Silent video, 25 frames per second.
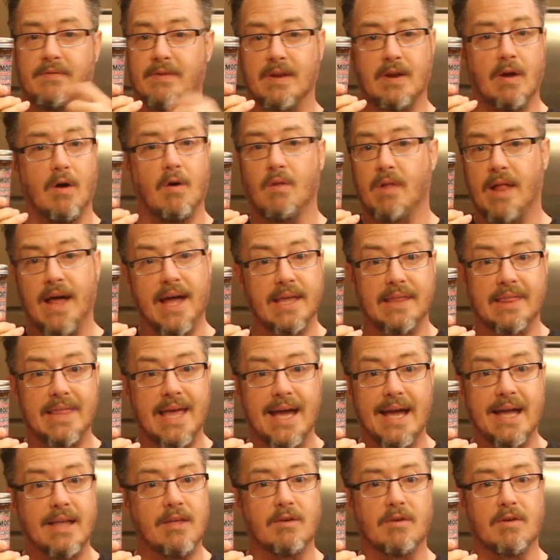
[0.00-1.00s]
you don't like
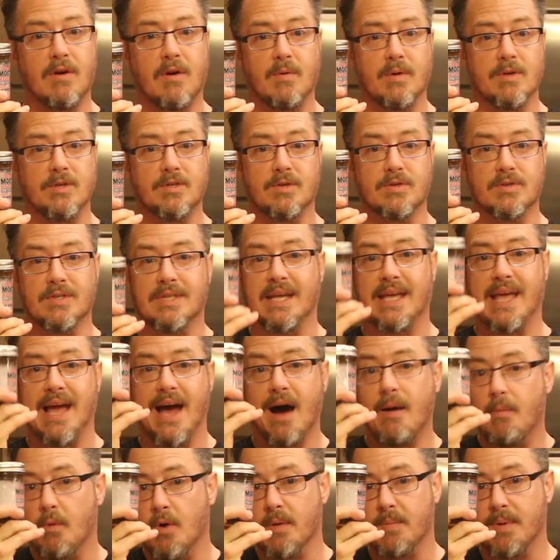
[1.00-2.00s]
that, you can always use the
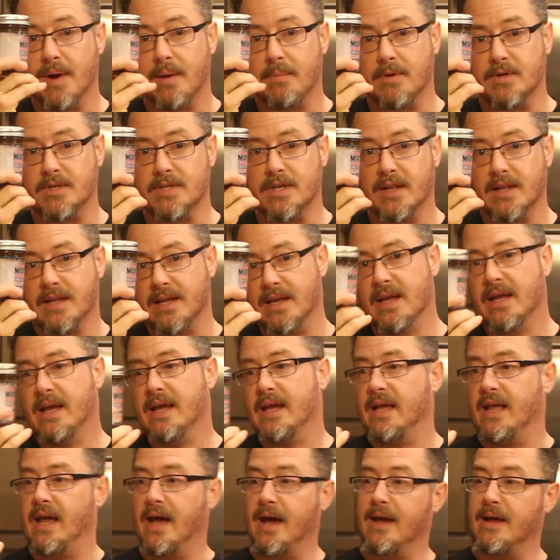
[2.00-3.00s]
cowboy pepper jelly.
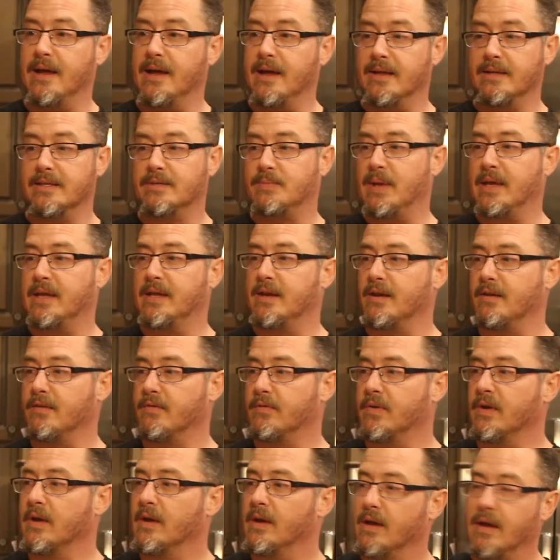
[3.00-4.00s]
And speaking of
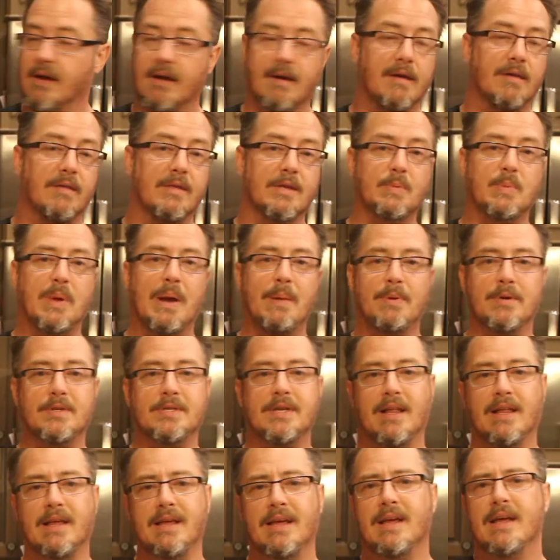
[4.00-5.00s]
this pepper
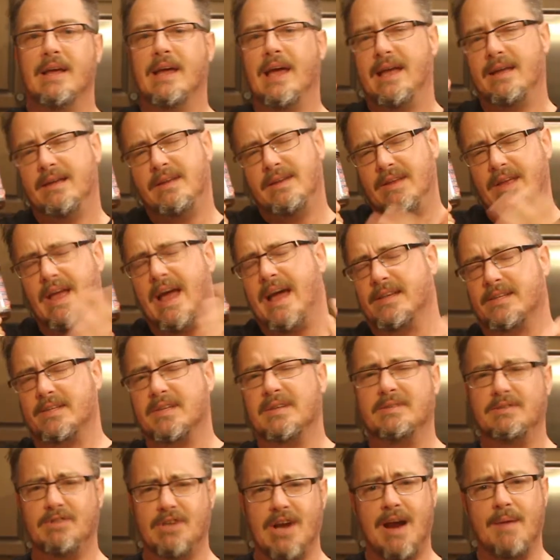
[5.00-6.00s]
jelly, yes,
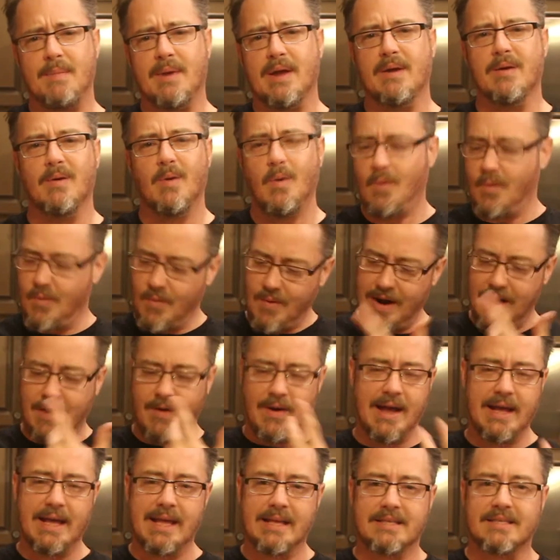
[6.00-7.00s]
Jeremy, where do
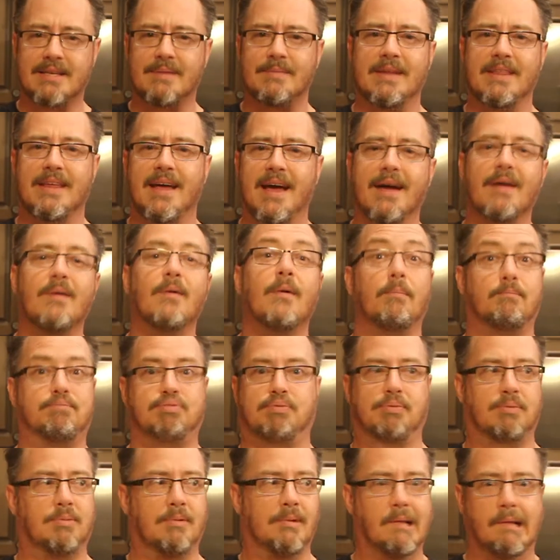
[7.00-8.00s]
I get some of that?
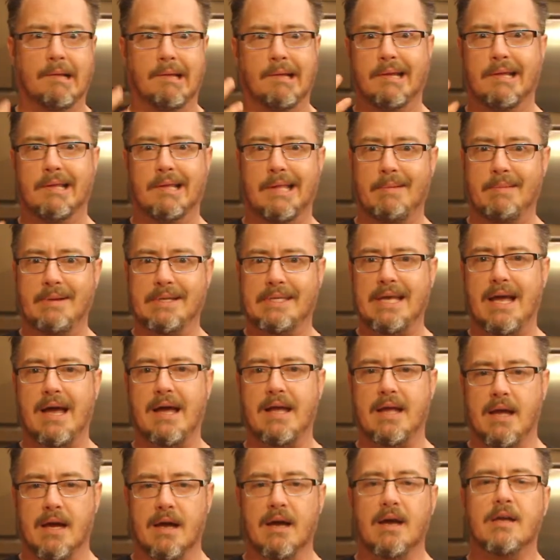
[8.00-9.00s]
Let me tell
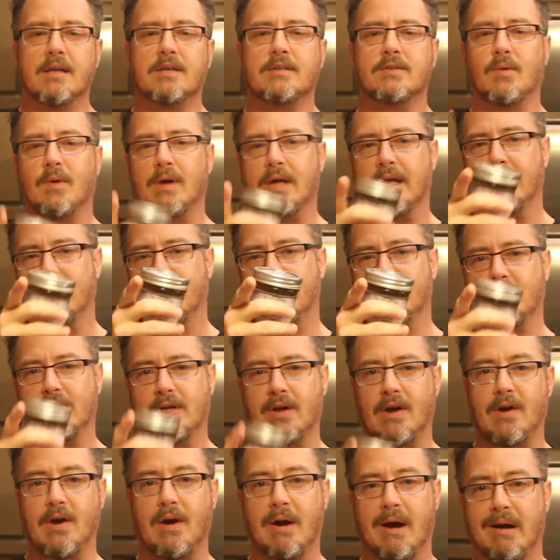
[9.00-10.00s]
you. So what you do is you
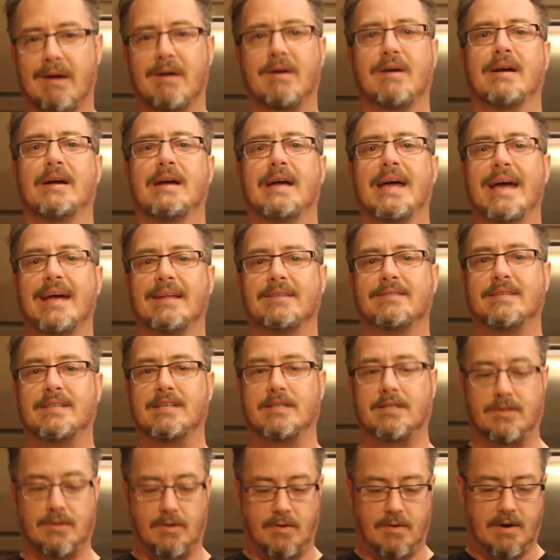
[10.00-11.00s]
go to our Etsy
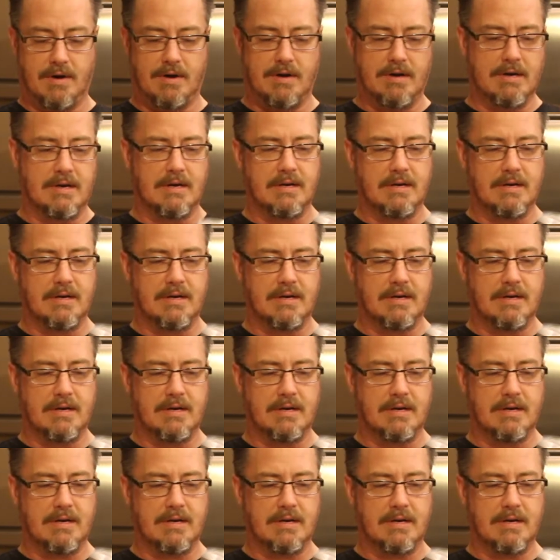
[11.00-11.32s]
store,